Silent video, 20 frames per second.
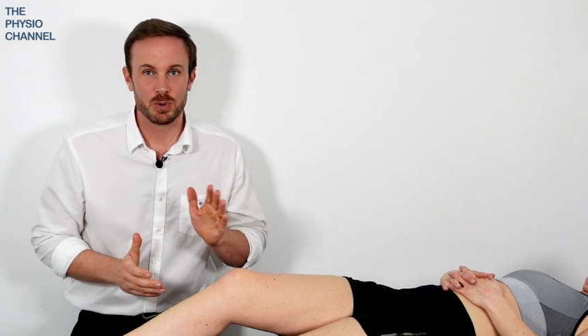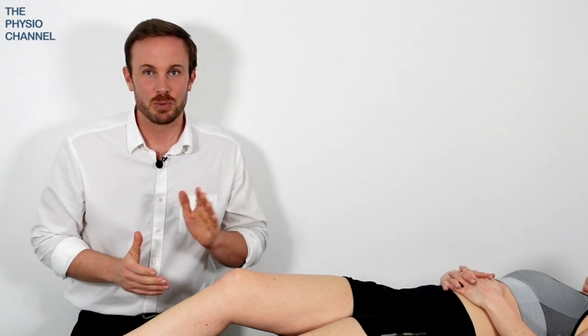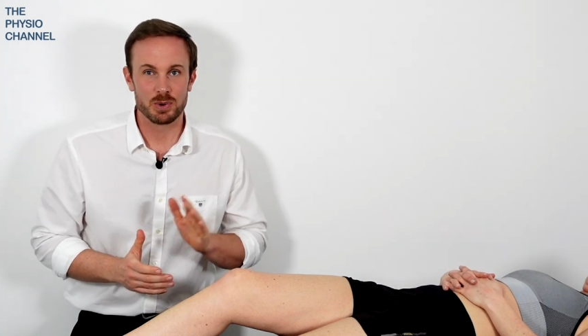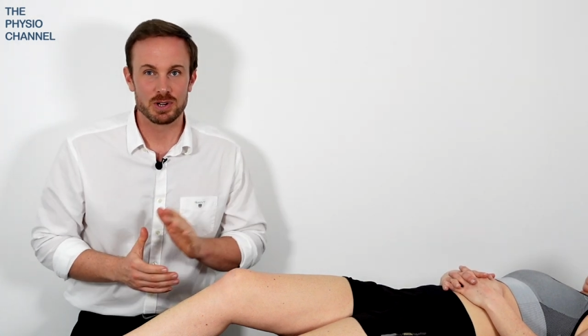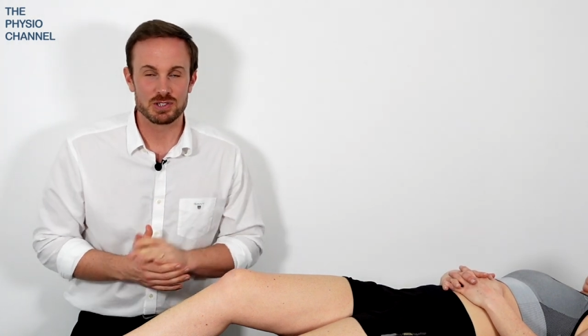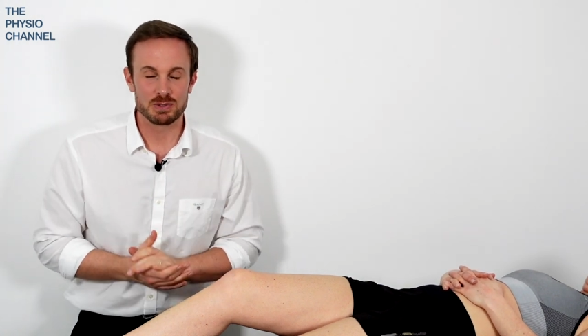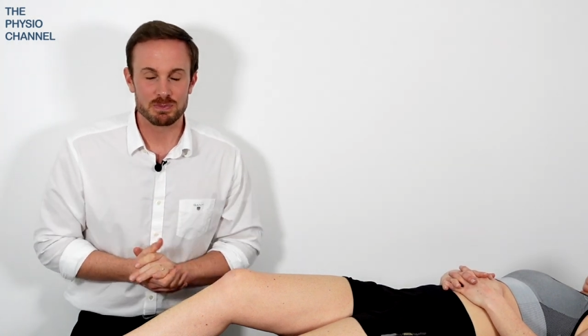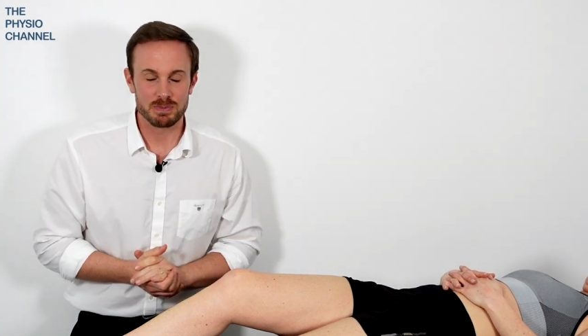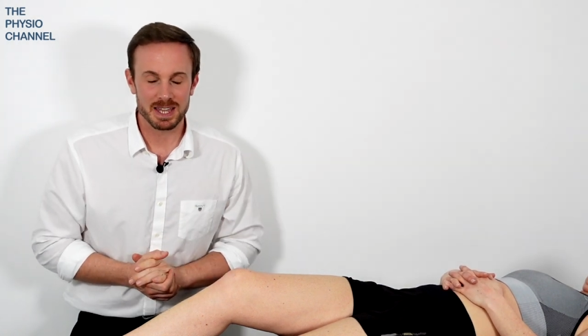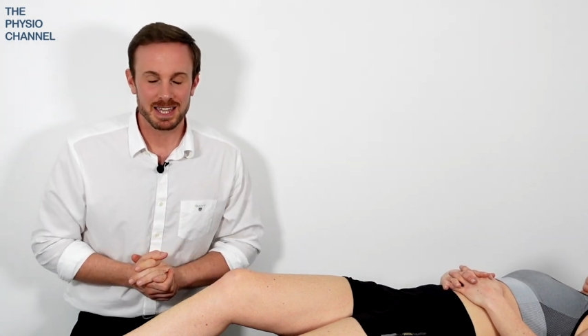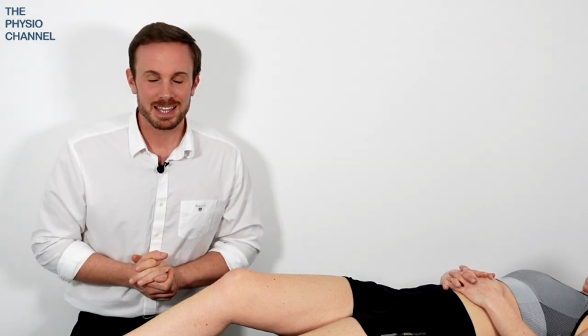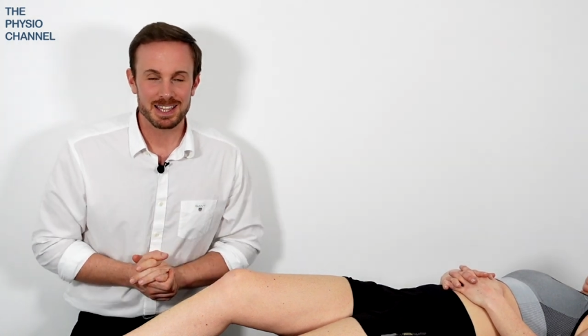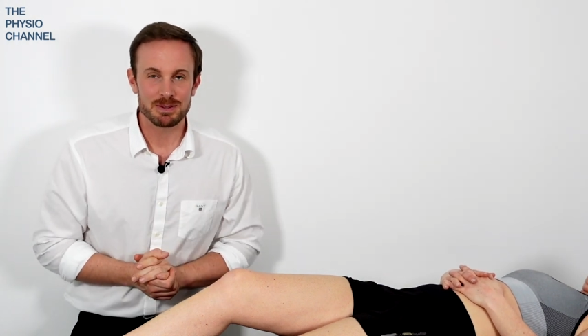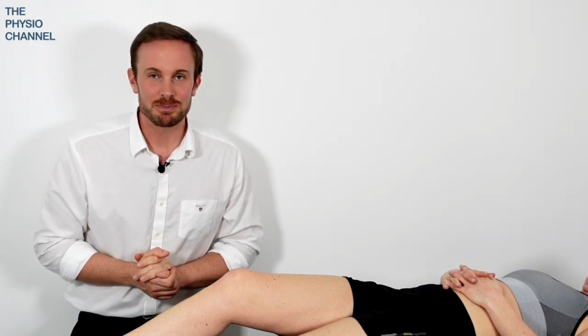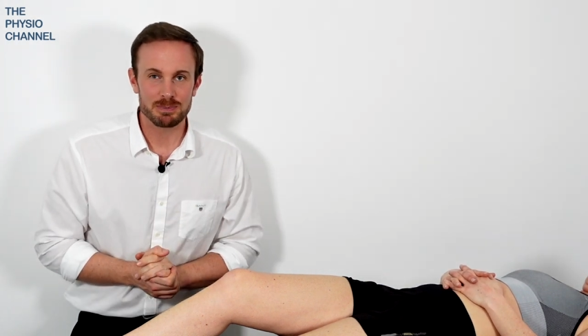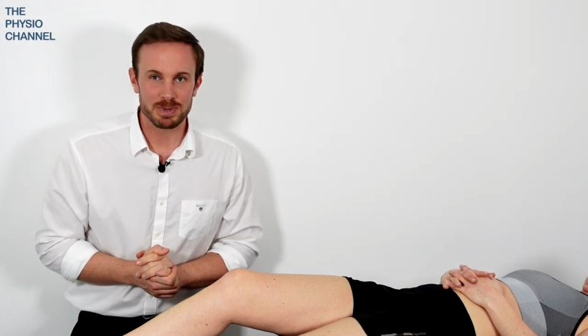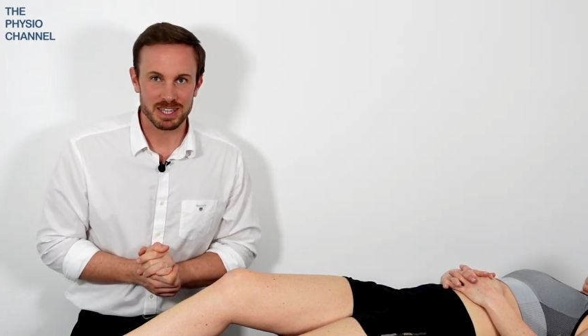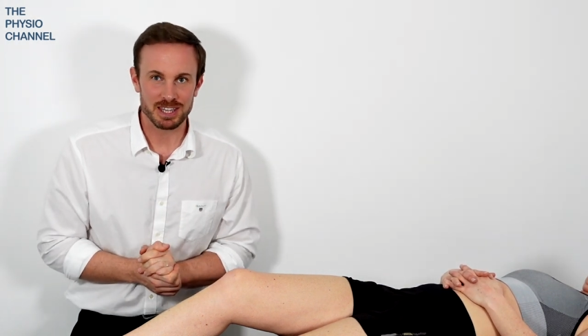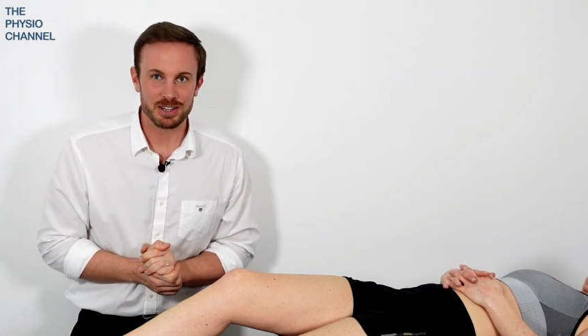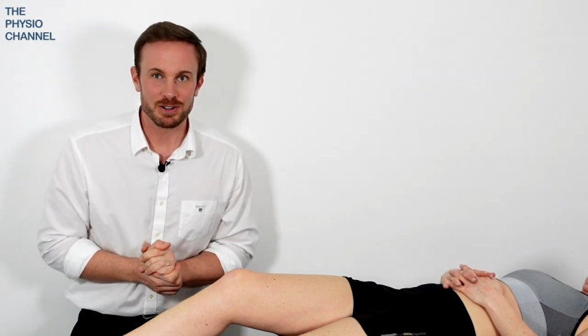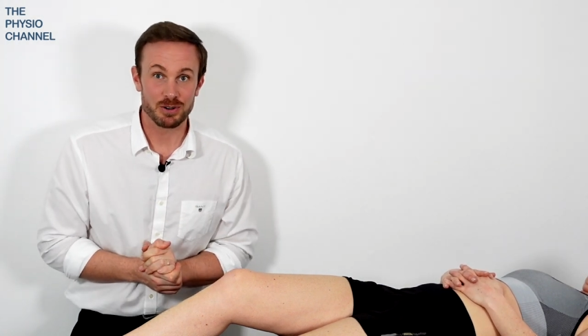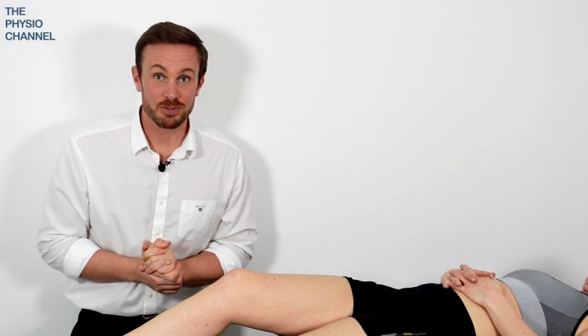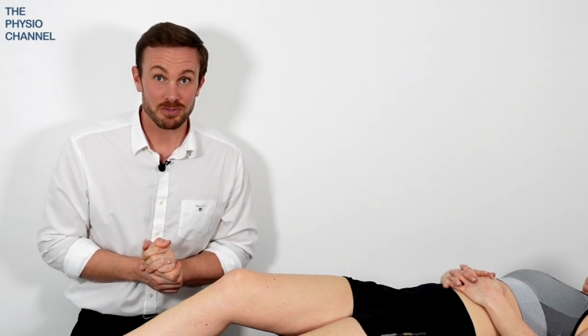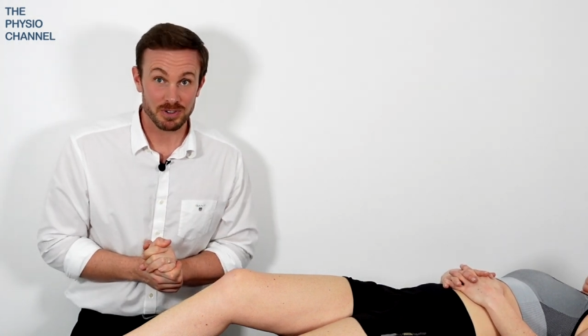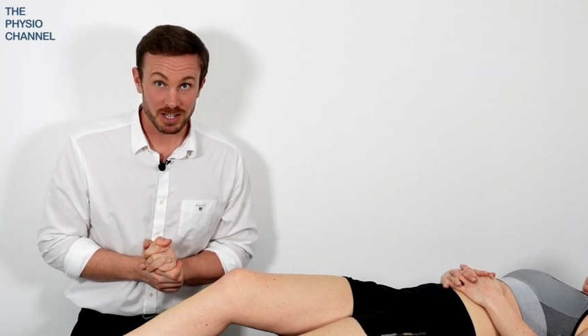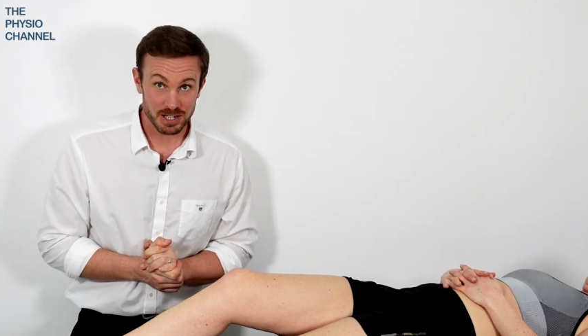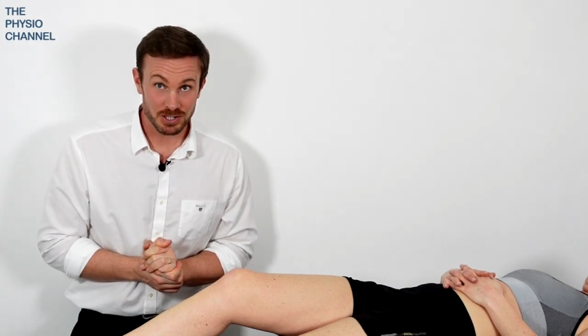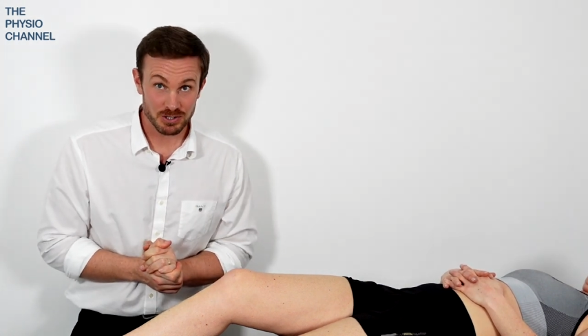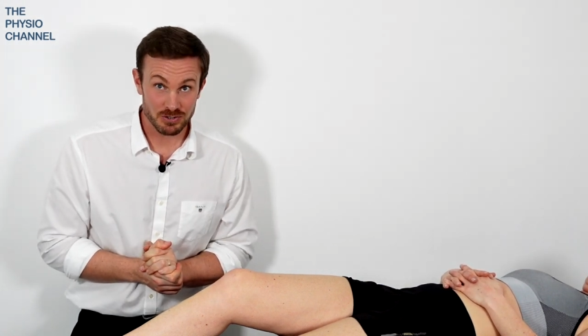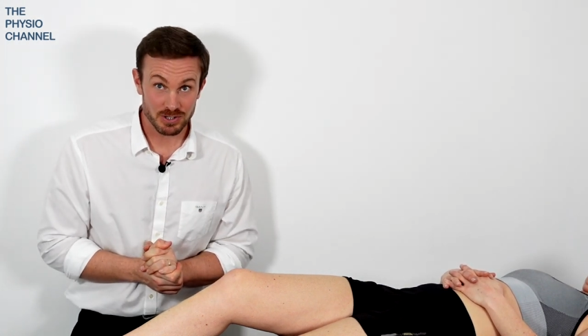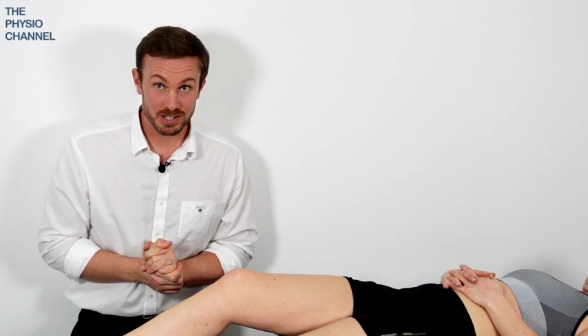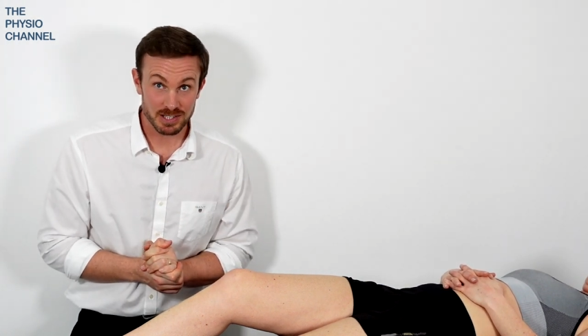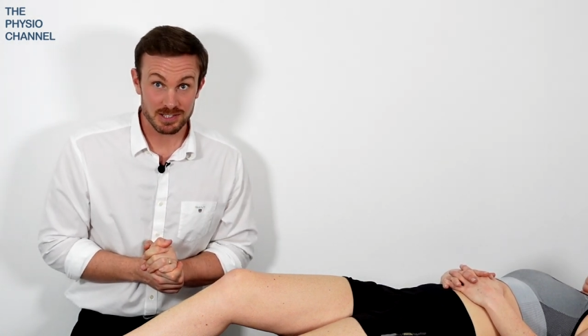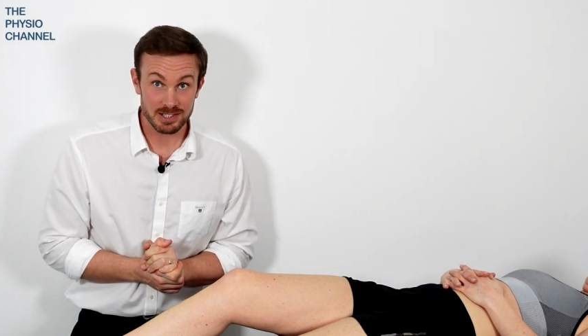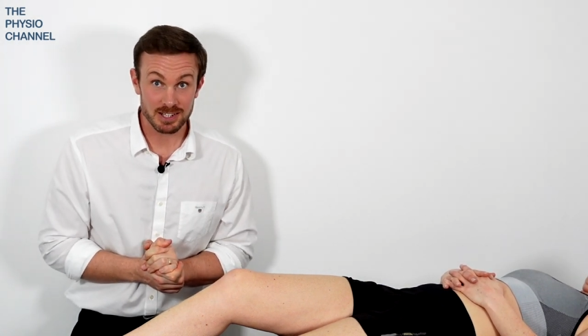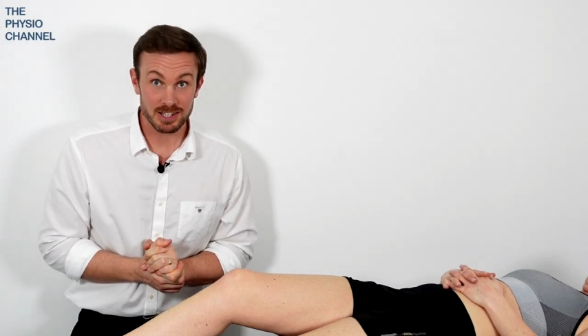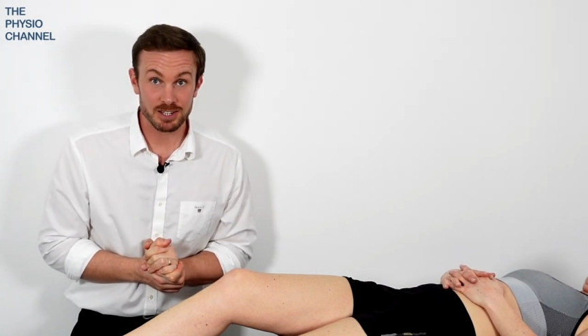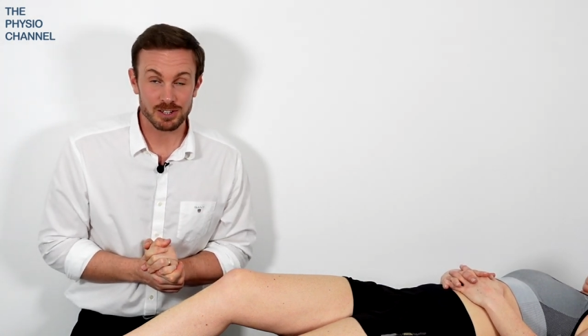which may be of interest to